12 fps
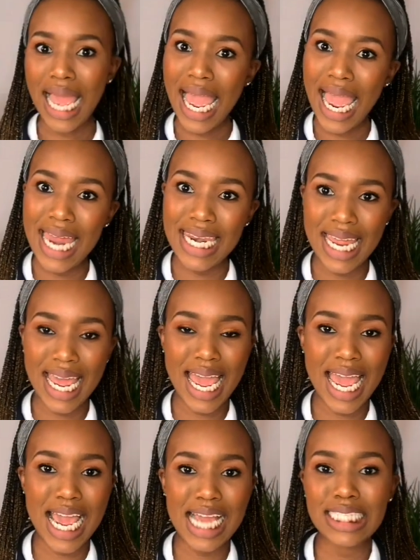Anne
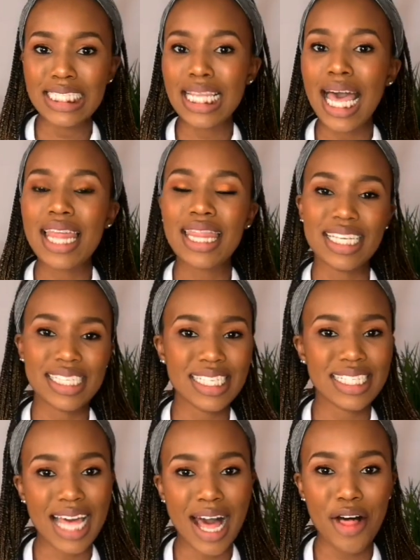and this
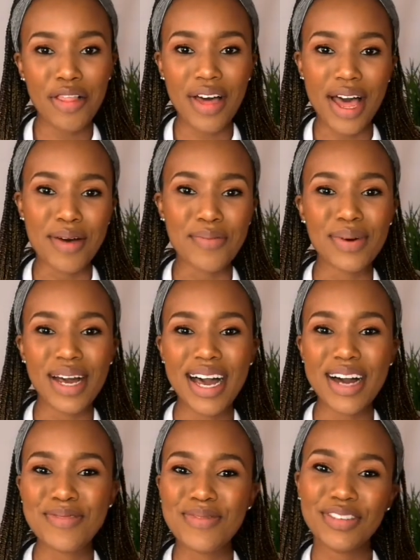is the Health Hub.
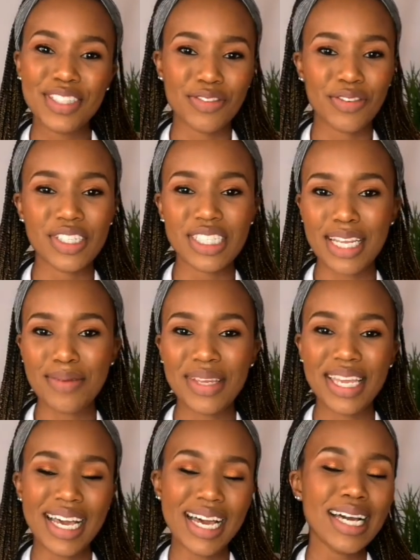If it's your first time
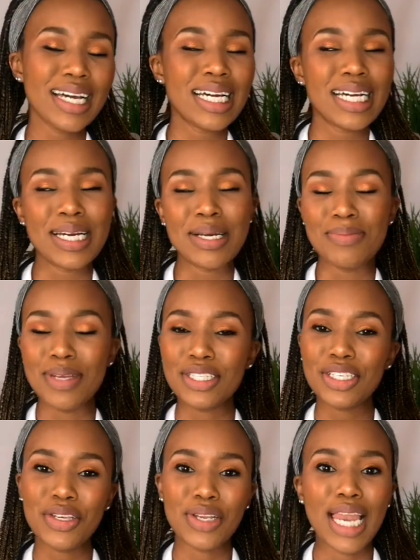here, make
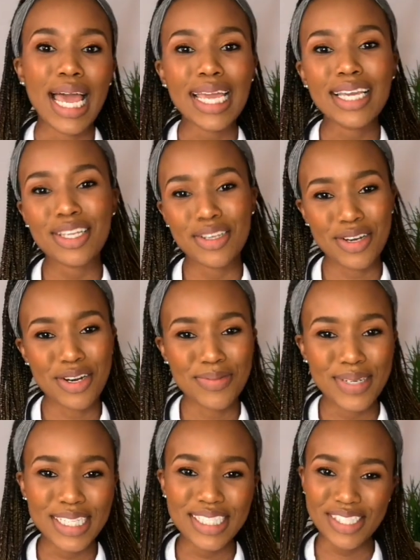sure you like, you
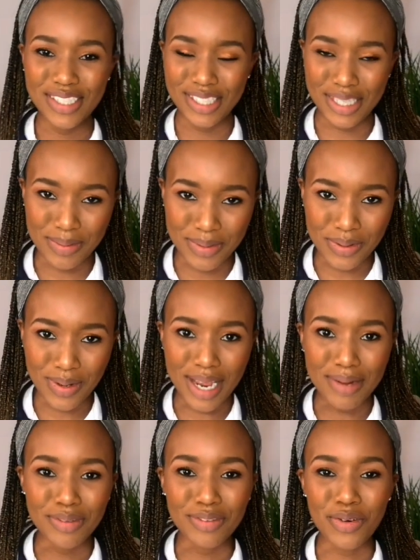comment, you
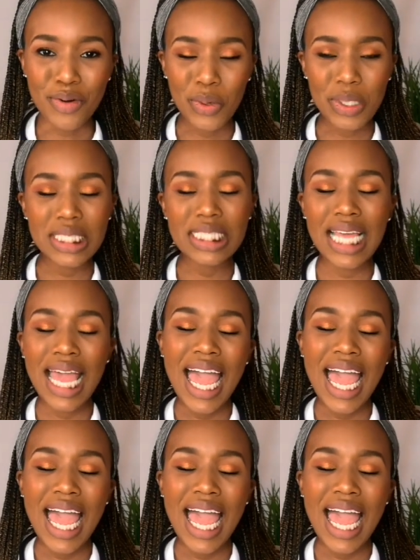subscribe, of course.